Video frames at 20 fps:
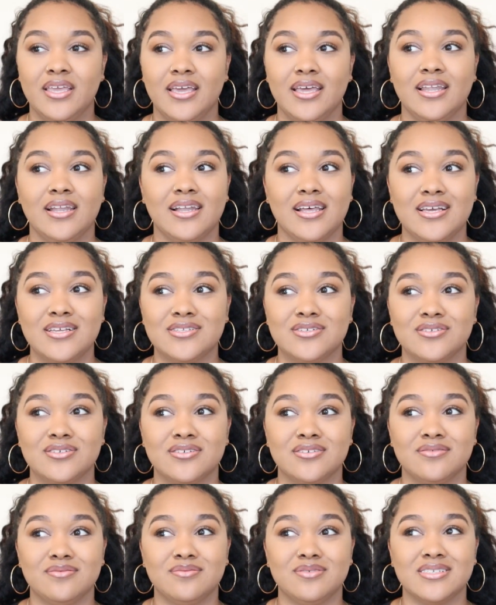And
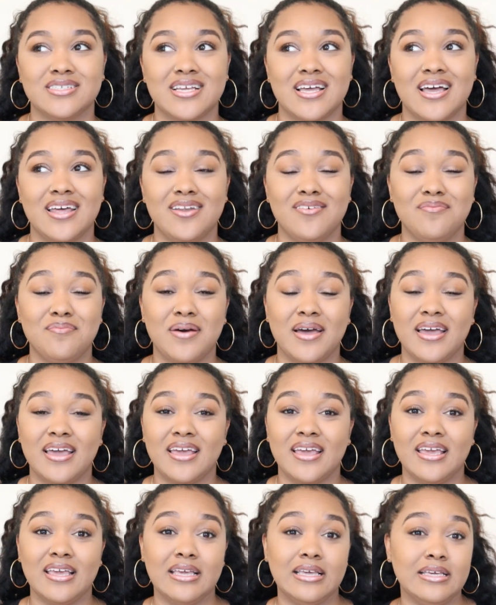laser was kind of
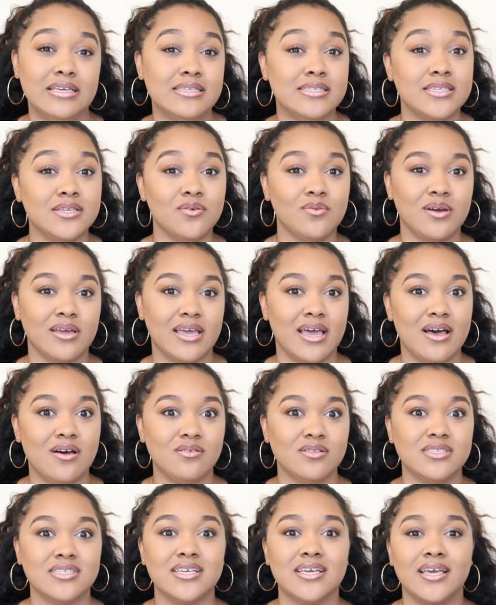my easy way
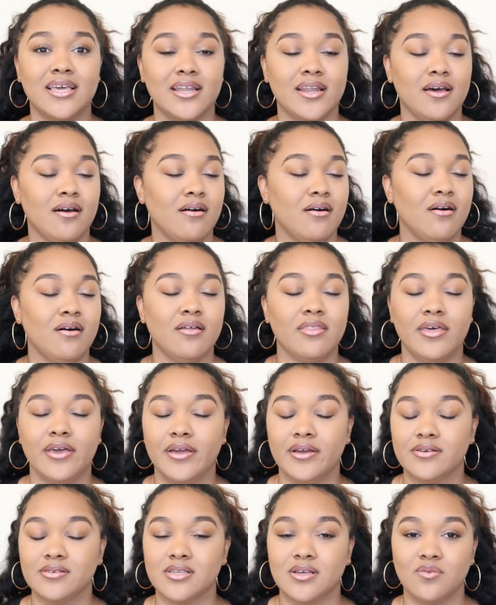out to get all the
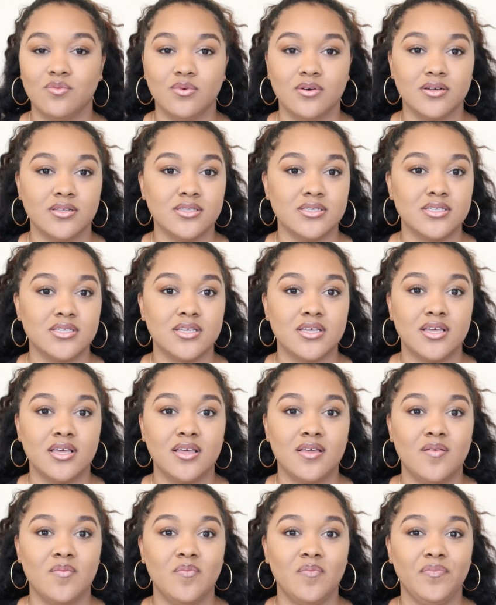hairs at once
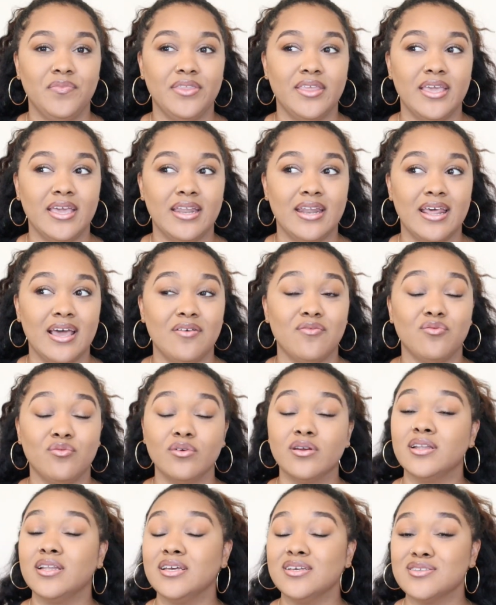and have
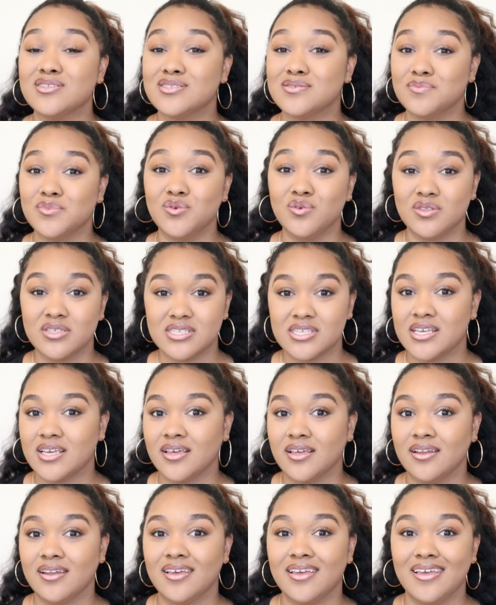really smooth
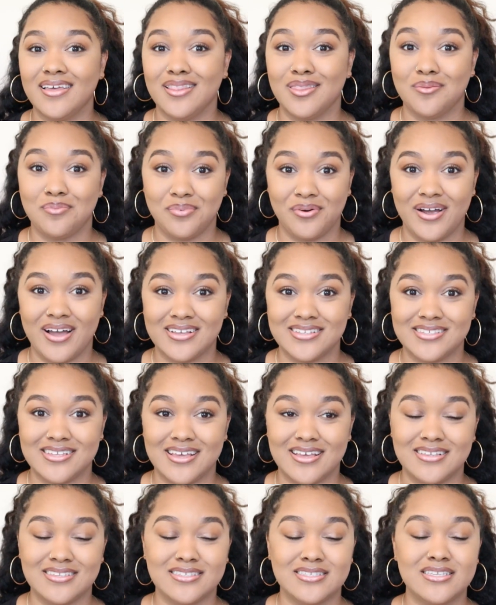skin in the
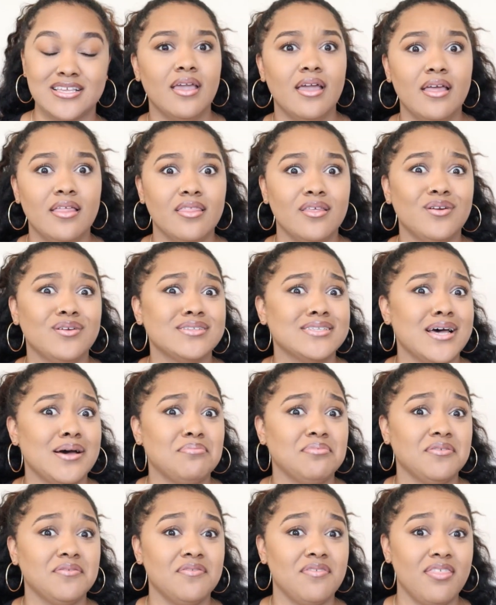process. And then on
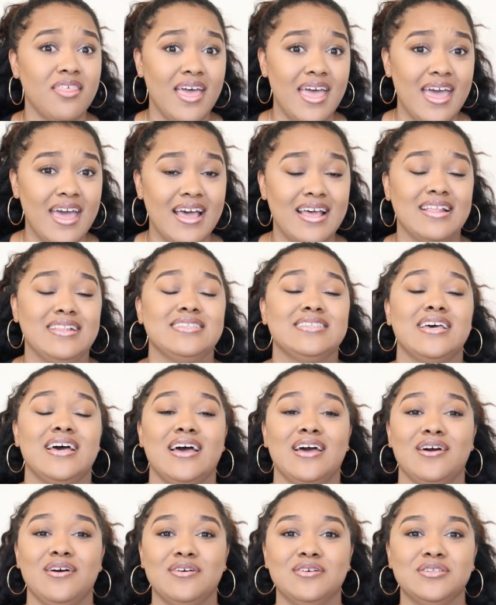top of that,
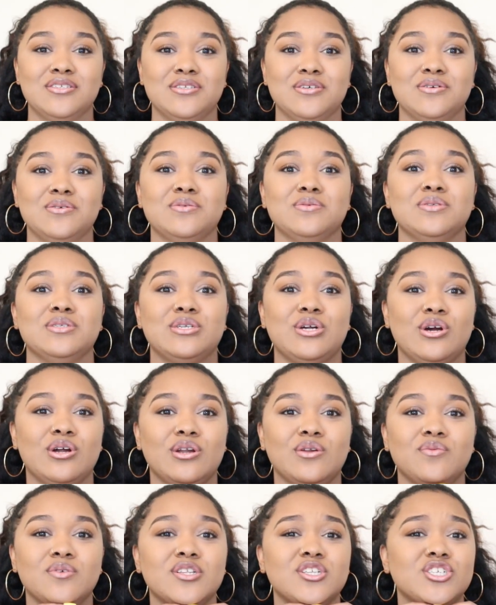I also
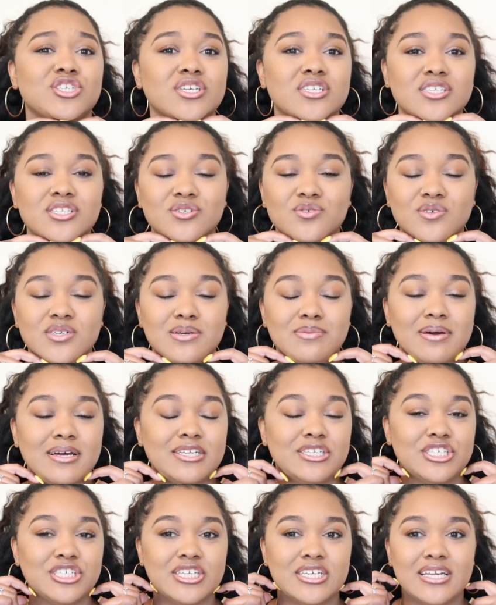started with just doing
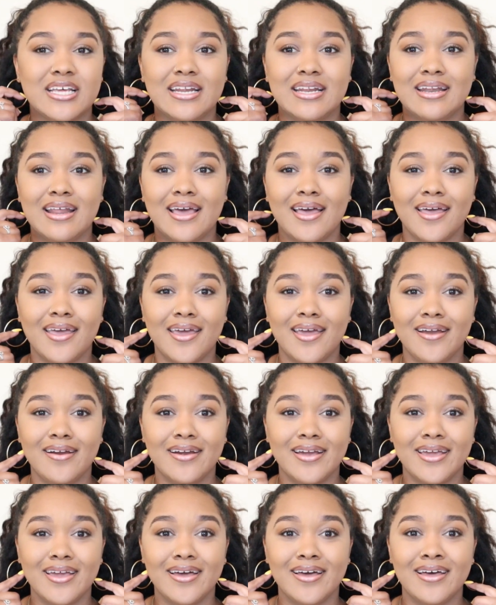my chin and neck
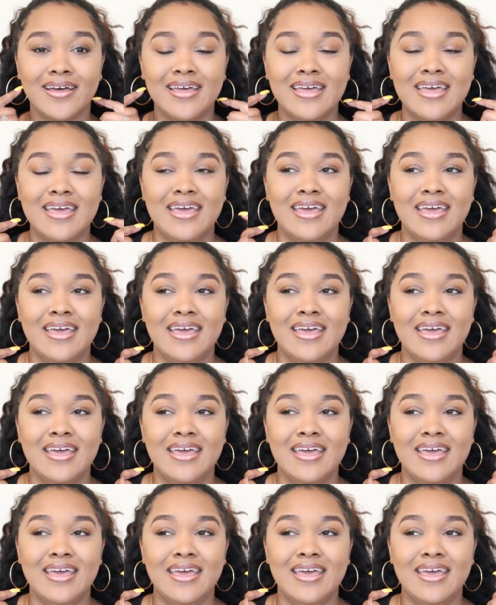area.